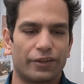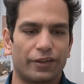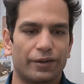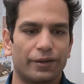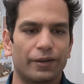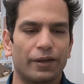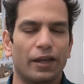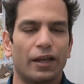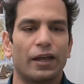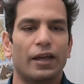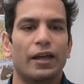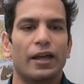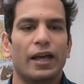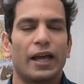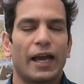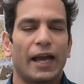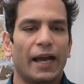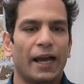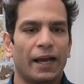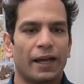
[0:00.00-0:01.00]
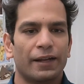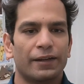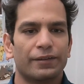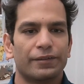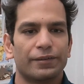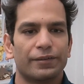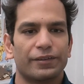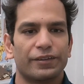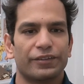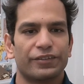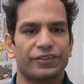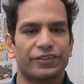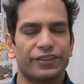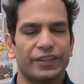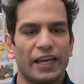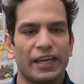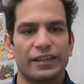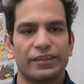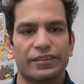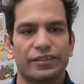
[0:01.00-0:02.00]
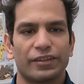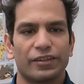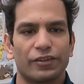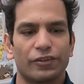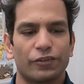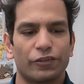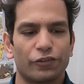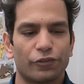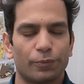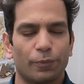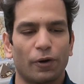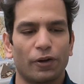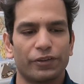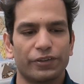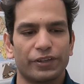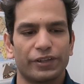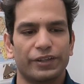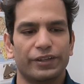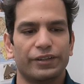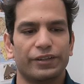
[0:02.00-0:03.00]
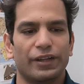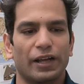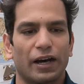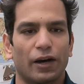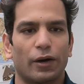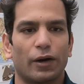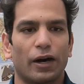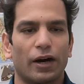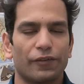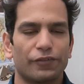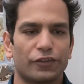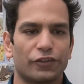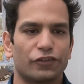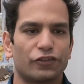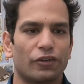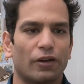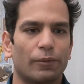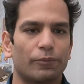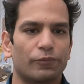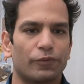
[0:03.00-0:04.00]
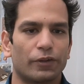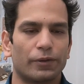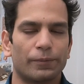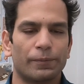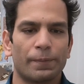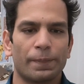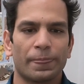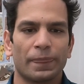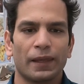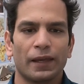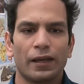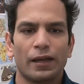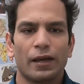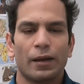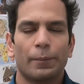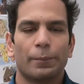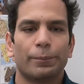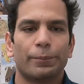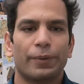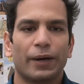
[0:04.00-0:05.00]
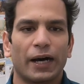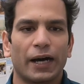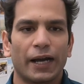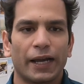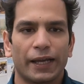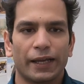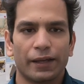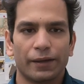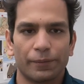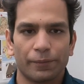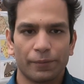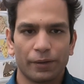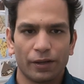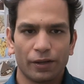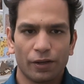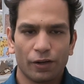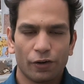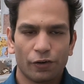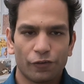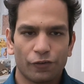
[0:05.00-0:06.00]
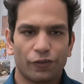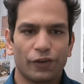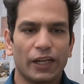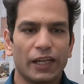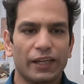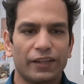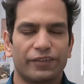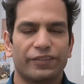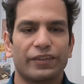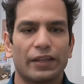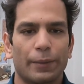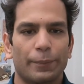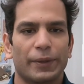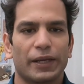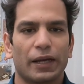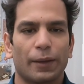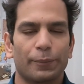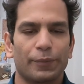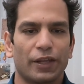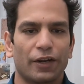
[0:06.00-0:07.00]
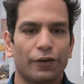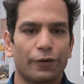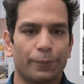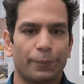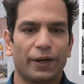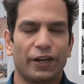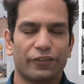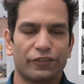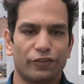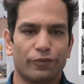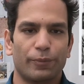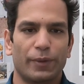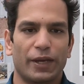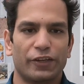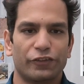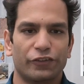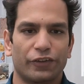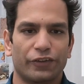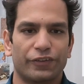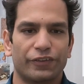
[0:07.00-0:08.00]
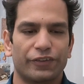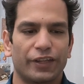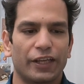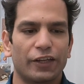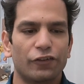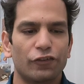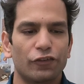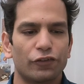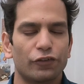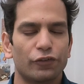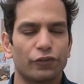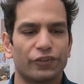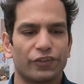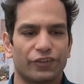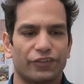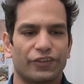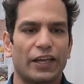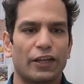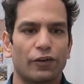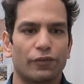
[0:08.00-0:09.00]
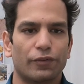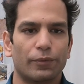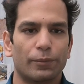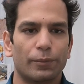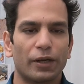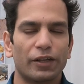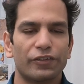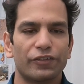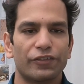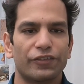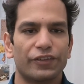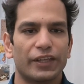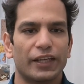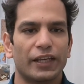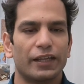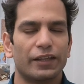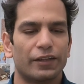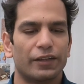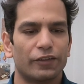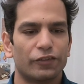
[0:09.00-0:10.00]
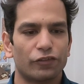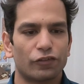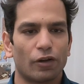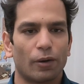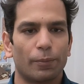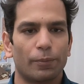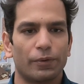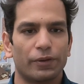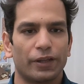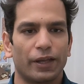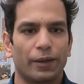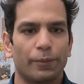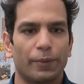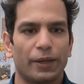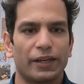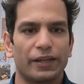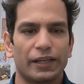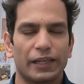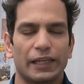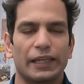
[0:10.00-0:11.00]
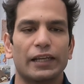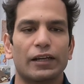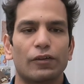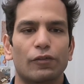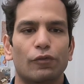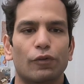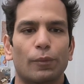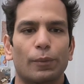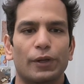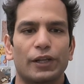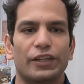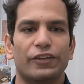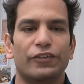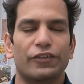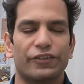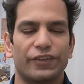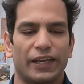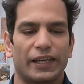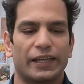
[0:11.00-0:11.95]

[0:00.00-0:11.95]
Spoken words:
And the state responded now after Sharpeville by really stepping up their repressive measures. They introduced a state of emergency. They made it illegal for police to take leave.